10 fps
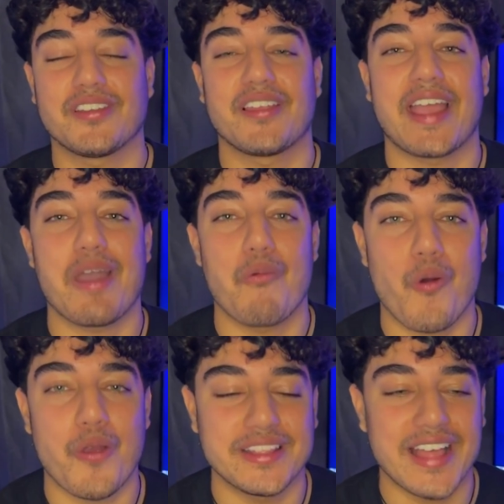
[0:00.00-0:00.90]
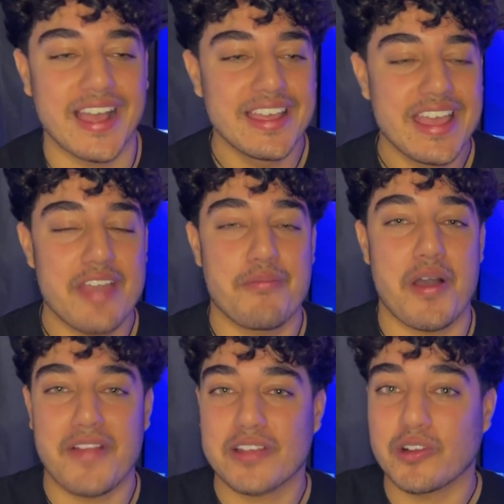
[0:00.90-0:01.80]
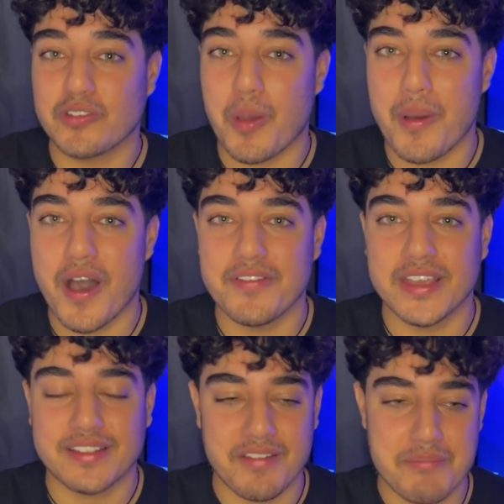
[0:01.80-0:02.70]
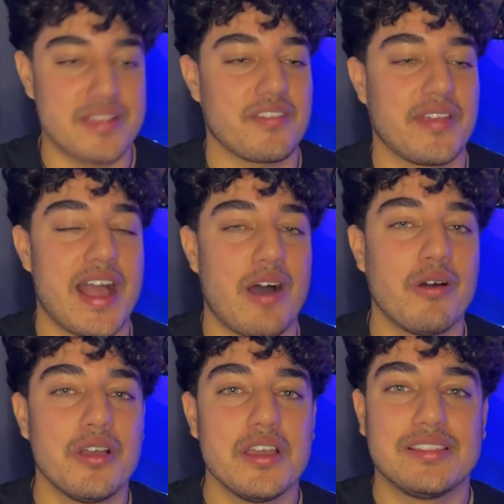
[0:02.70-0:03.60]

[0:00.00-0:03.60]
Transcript: because I get worried that if my flashcards aren't perfect and I miss something out,